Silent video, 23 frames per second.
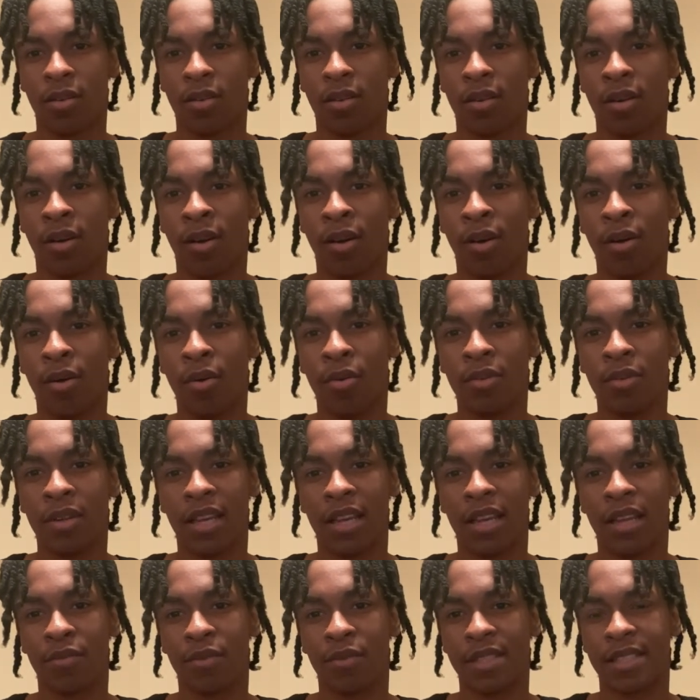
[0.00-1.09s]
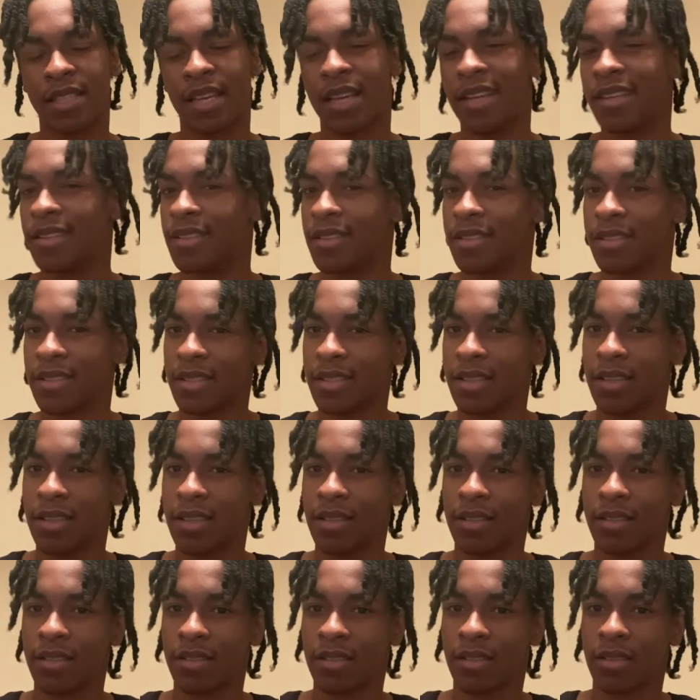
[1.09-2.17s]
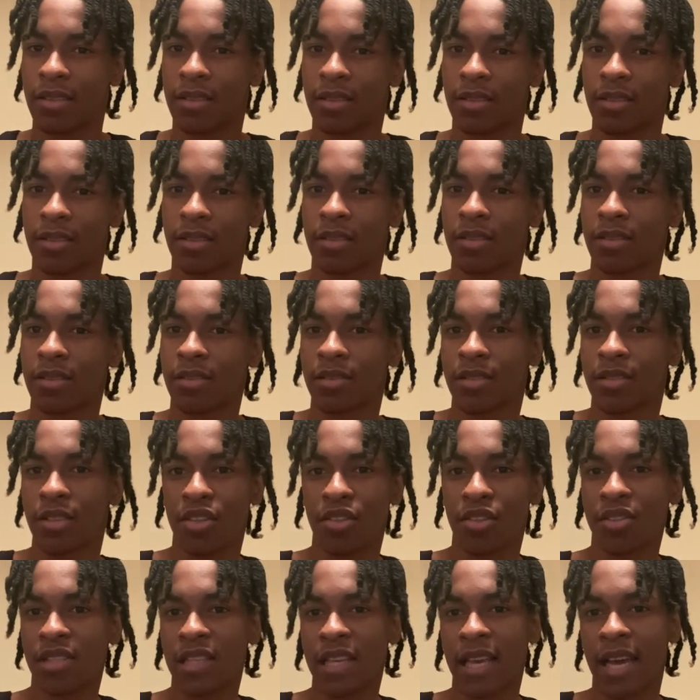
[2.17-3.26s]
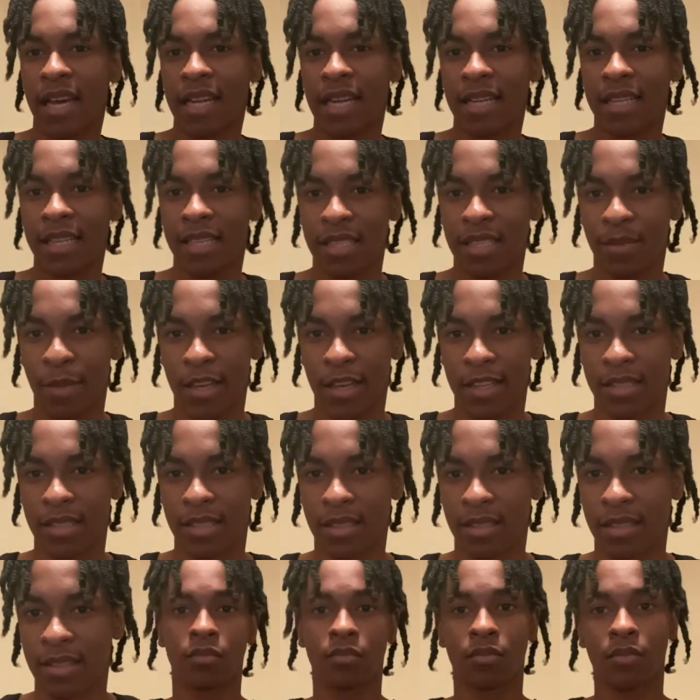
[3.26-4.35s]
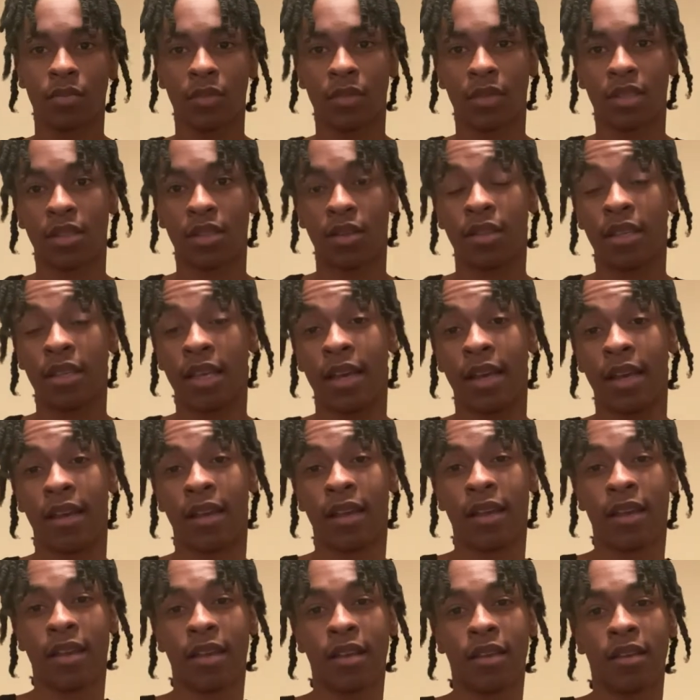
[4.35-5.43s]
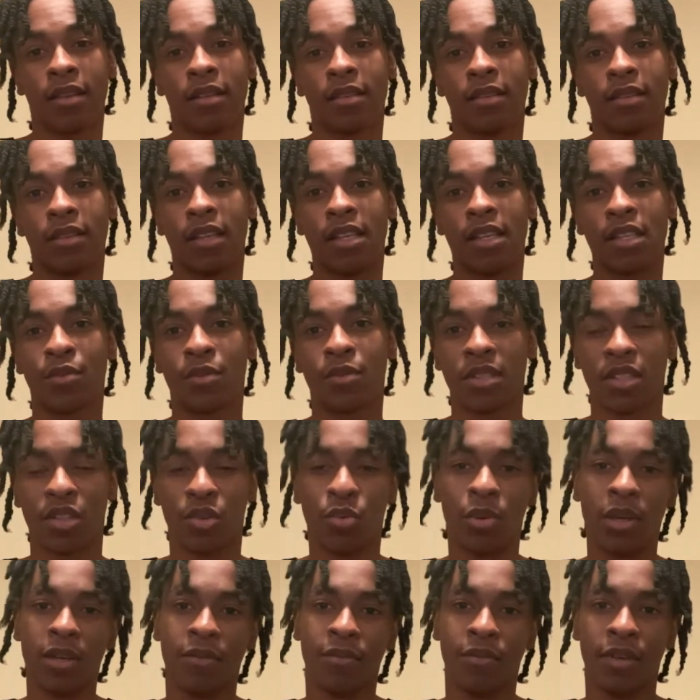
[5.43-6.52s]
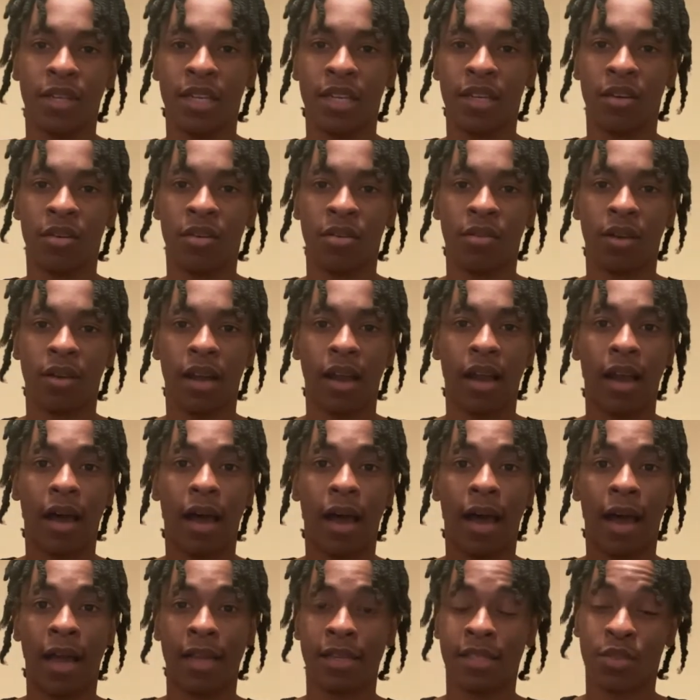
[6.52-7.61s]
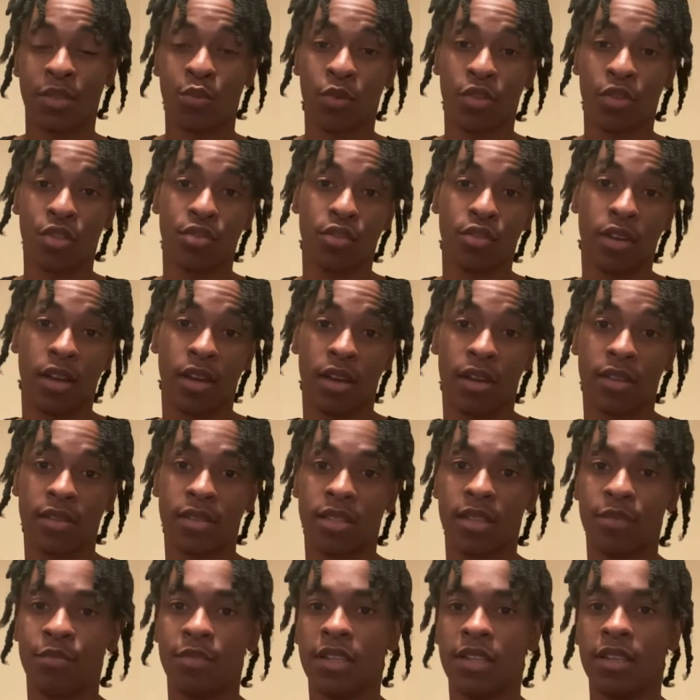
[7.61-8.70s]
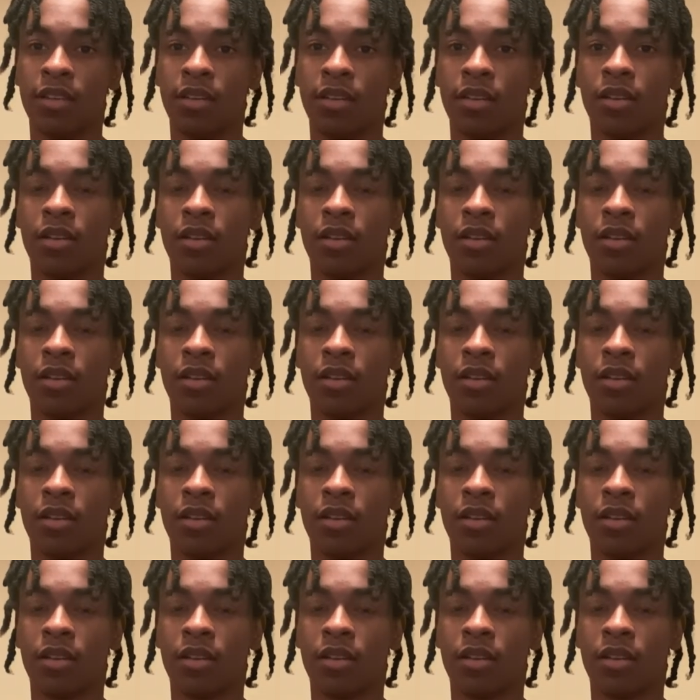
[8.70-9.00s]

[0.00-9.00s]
hold and retain your seed. So you see how that doesn't make sense? So yeah, this was a quick video. I just want you guys to be